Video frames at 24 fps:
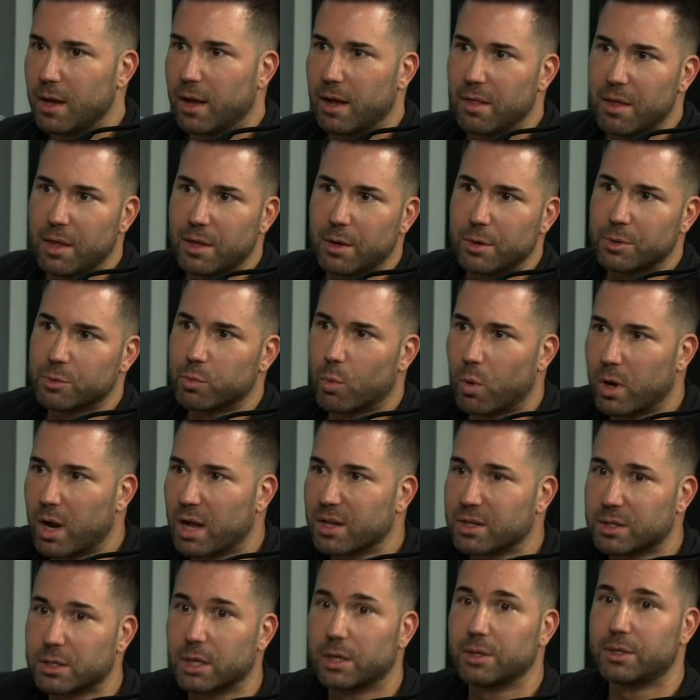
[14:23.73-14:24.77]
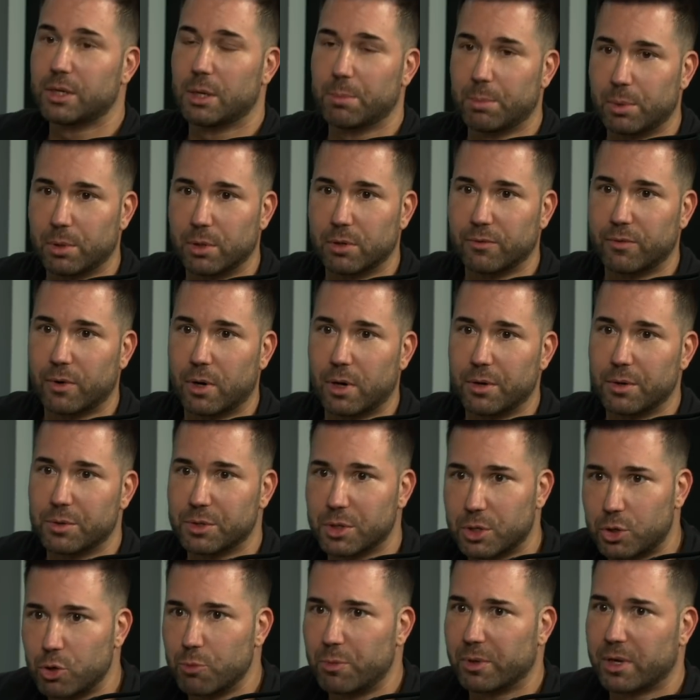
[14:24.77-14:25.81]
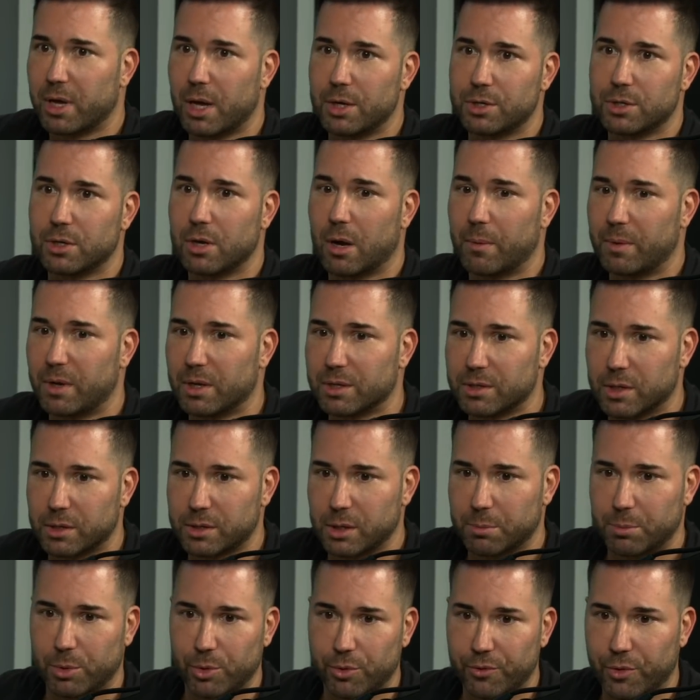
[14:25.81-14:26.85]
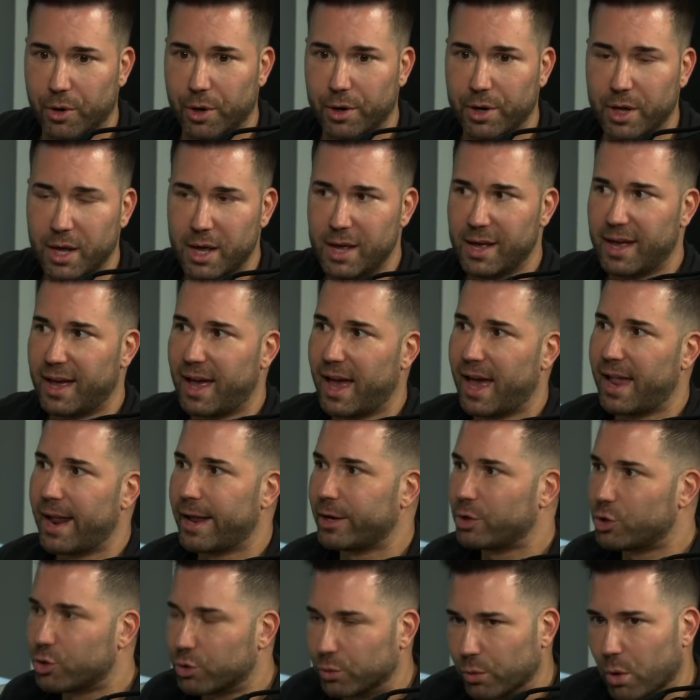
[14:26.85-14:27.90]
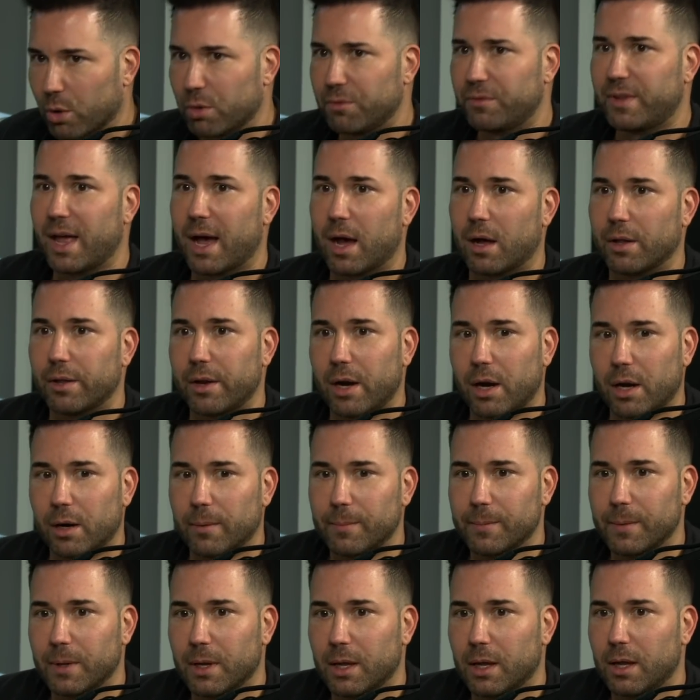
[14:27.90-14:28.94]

And then there was one on Sunset Boulevard. There's a duplication company on Sunset Boulevard. And I drove down there.